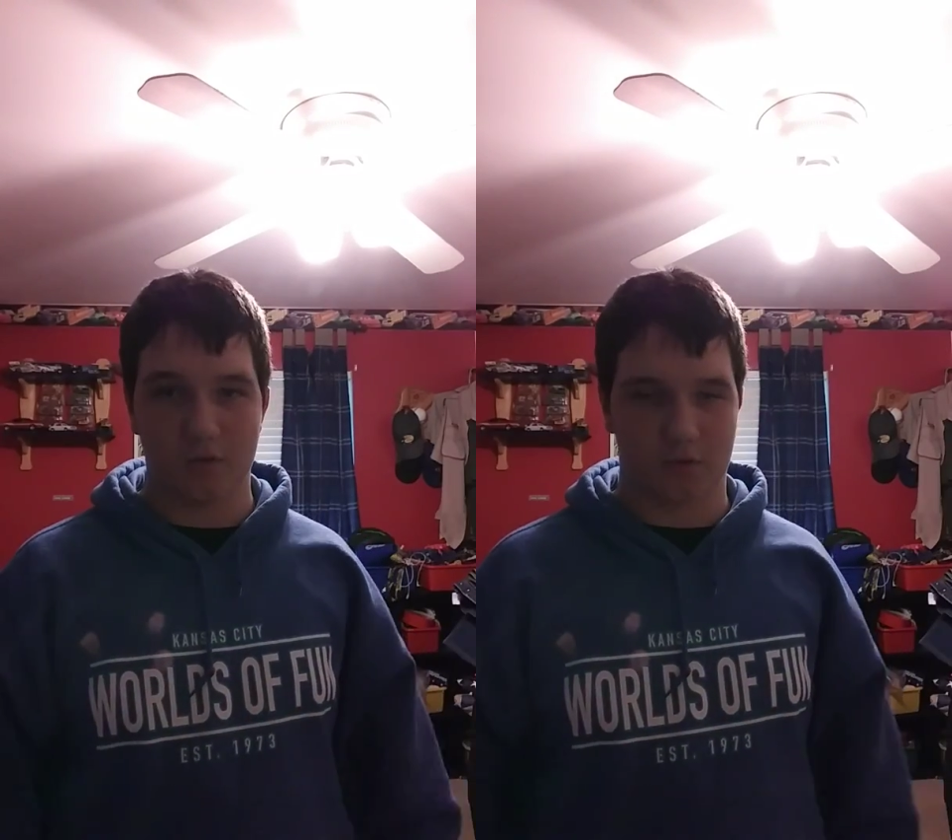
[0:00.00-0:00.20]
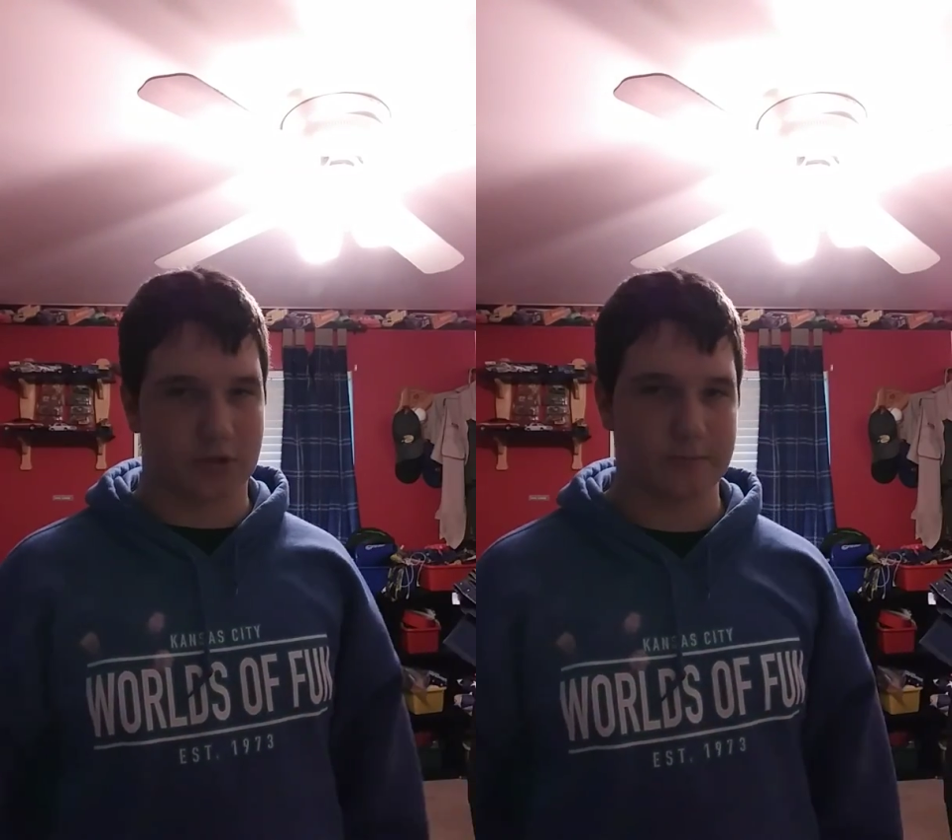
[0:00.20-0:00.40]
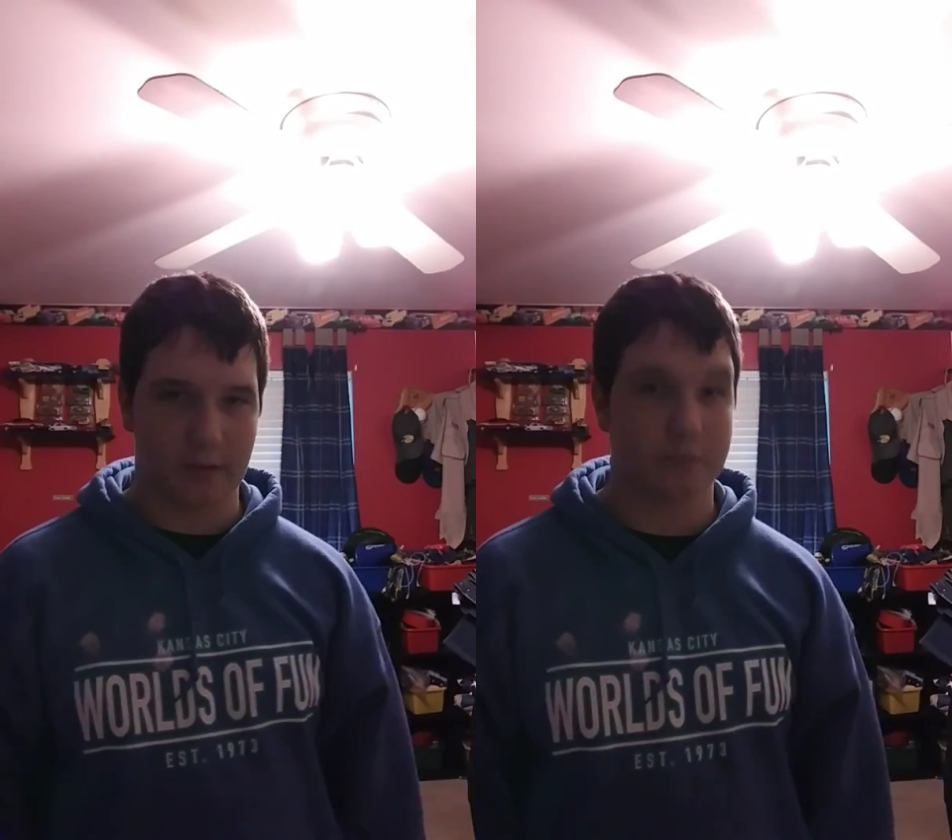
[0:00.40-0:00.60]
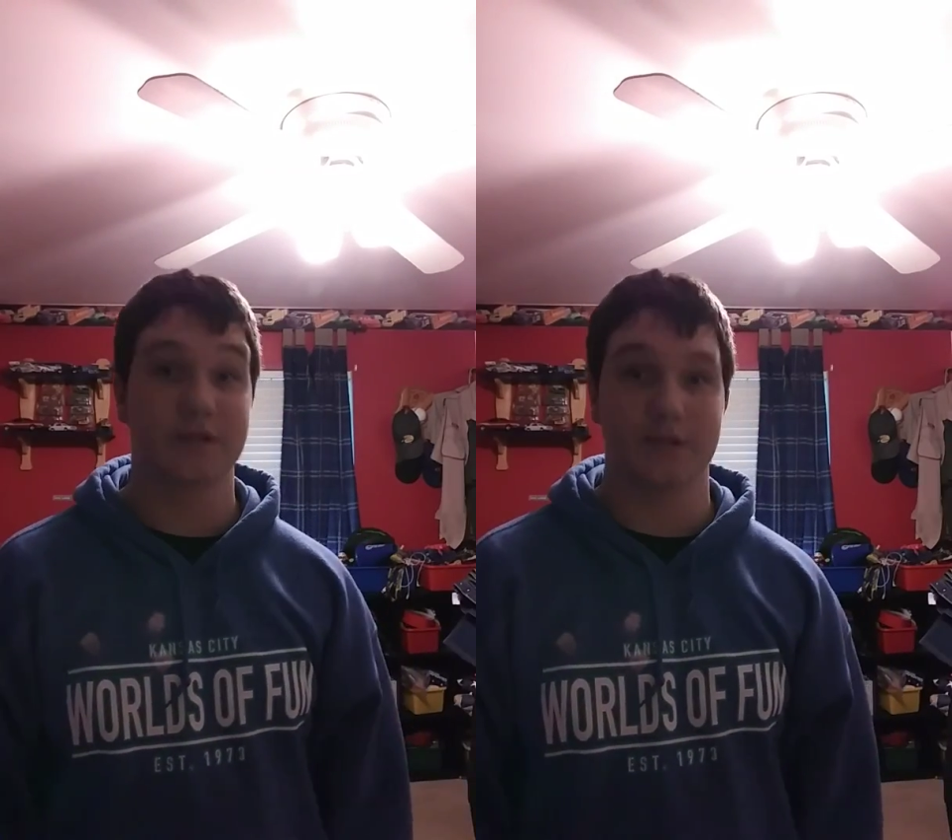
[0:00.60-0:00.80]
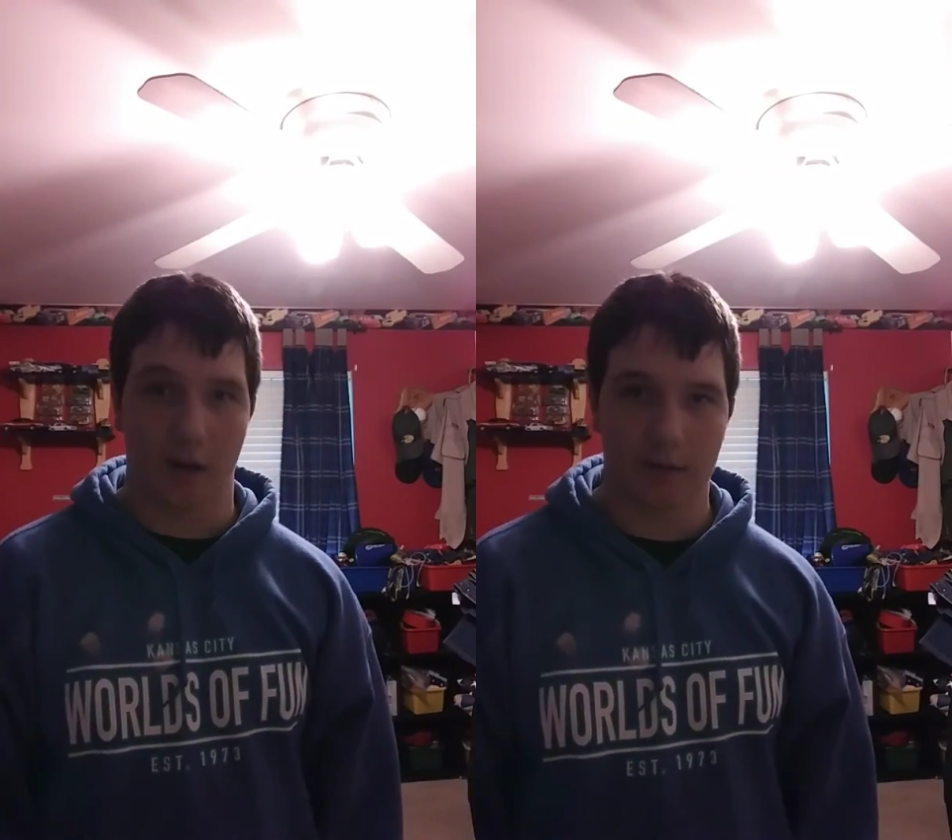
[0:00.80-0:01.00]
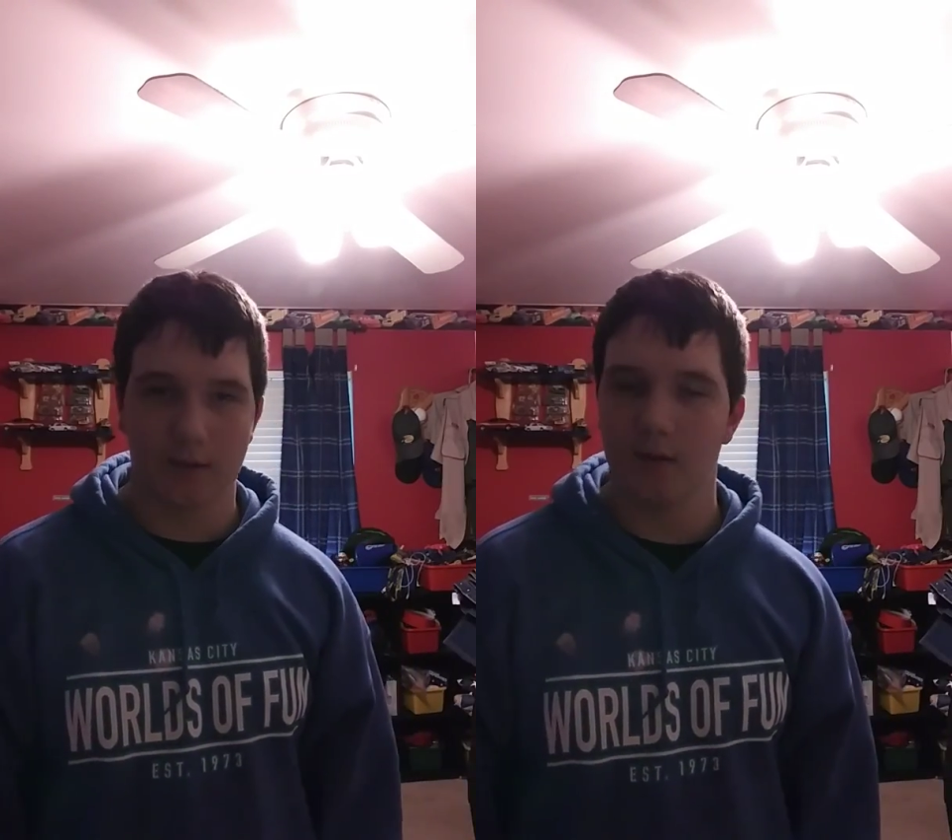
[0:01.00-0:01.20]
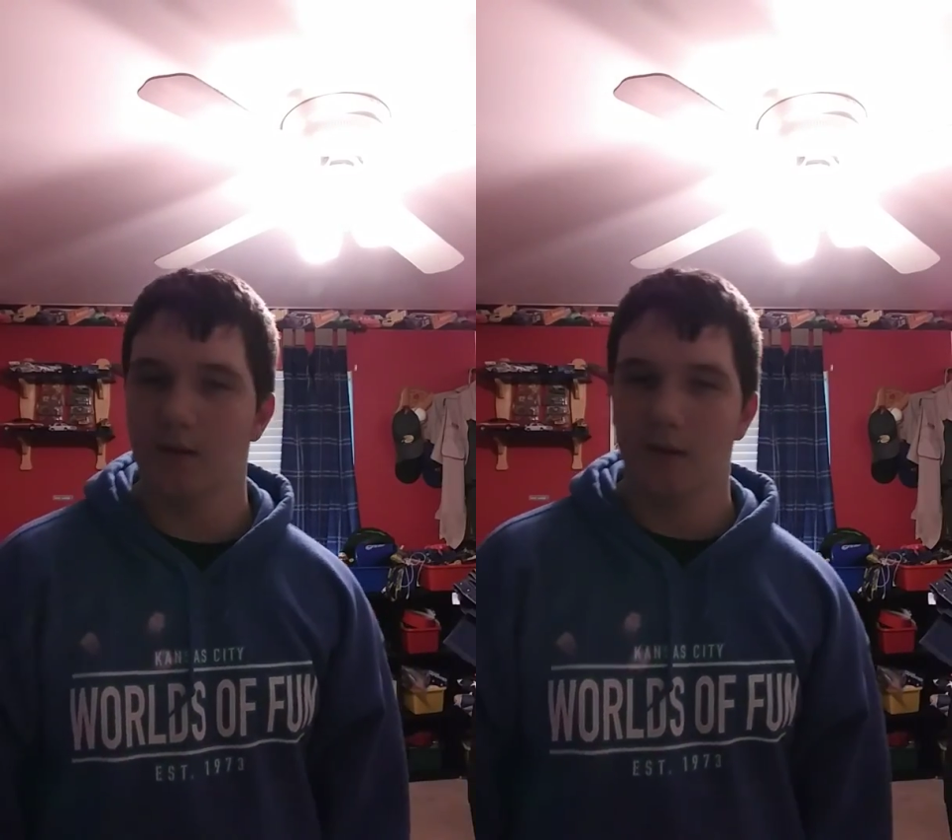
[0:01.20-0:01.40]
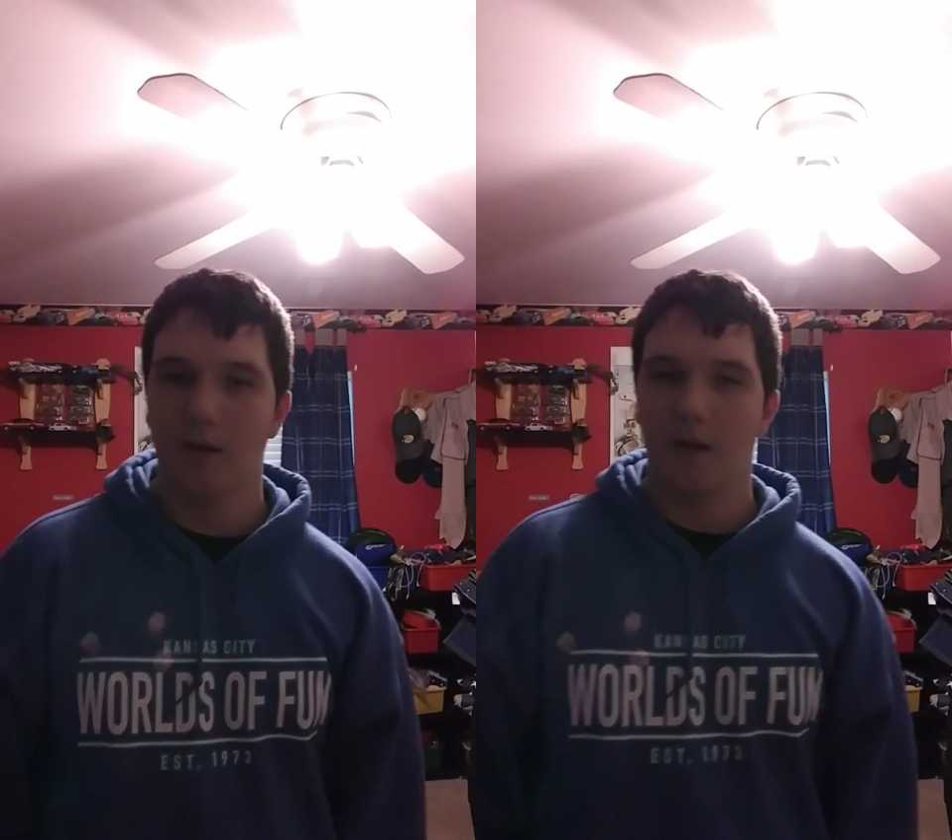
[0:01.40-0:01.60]
which I mean those sucked,
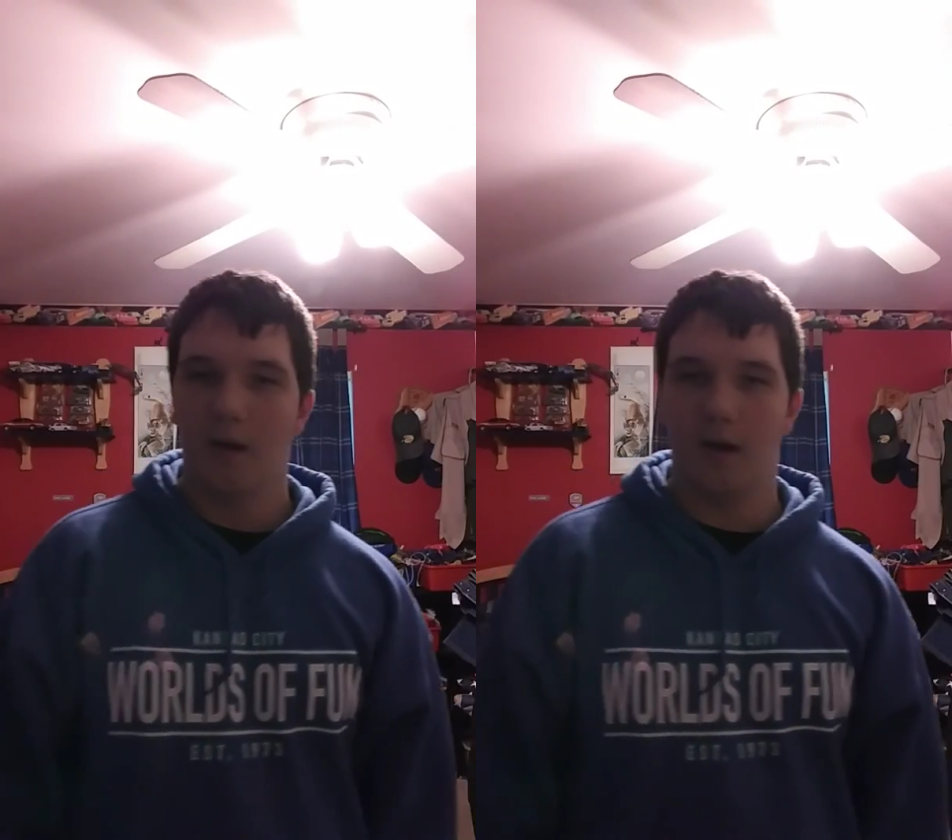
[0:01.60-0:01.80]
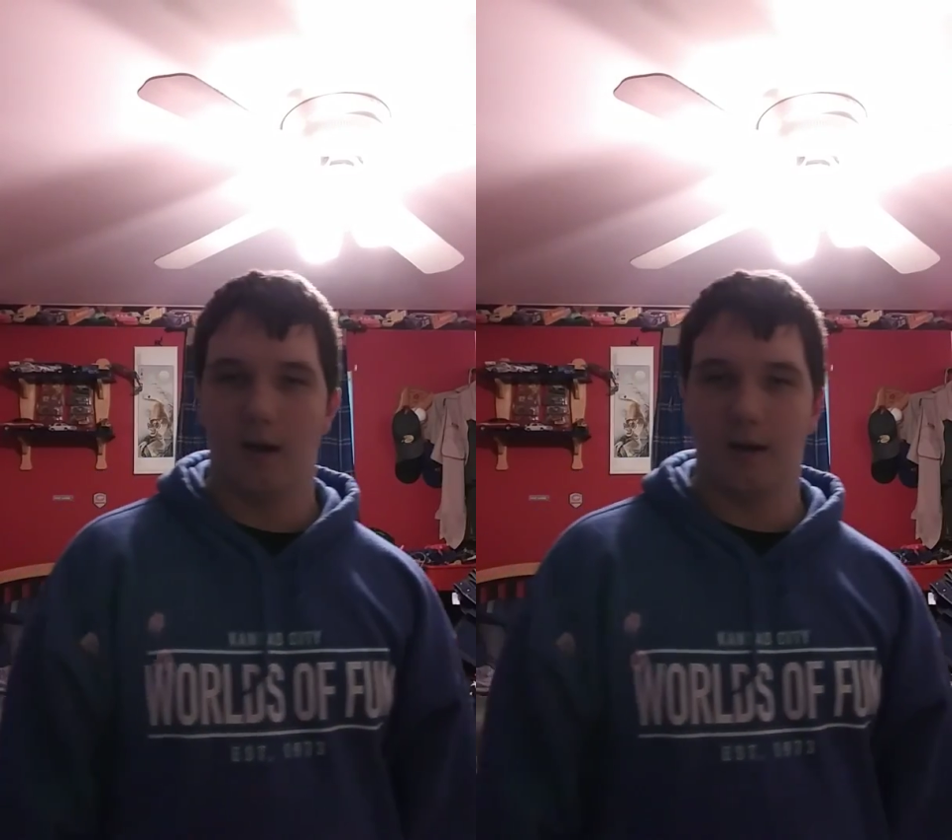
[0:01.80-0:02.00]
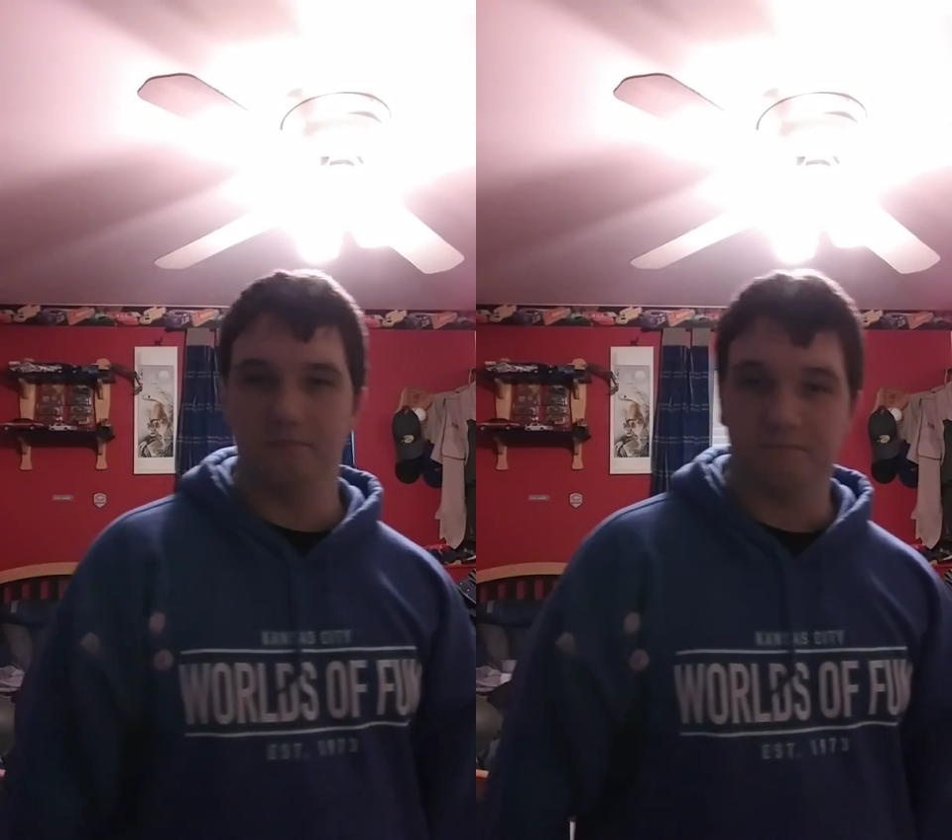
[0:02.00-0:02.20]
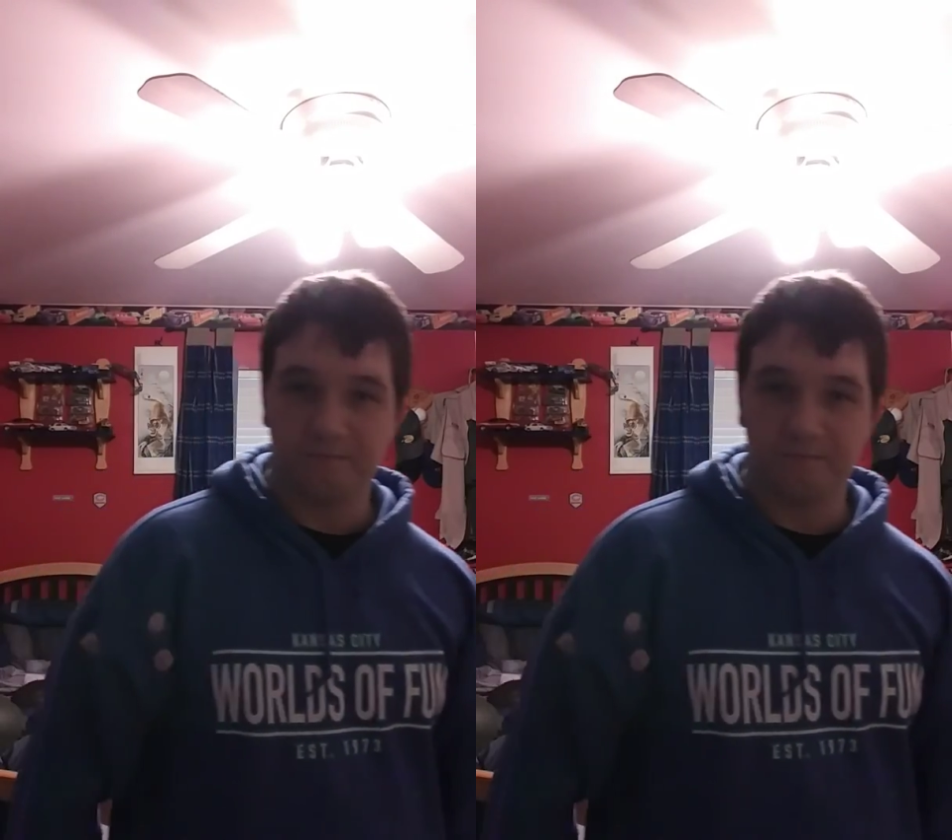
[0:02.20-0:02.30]
now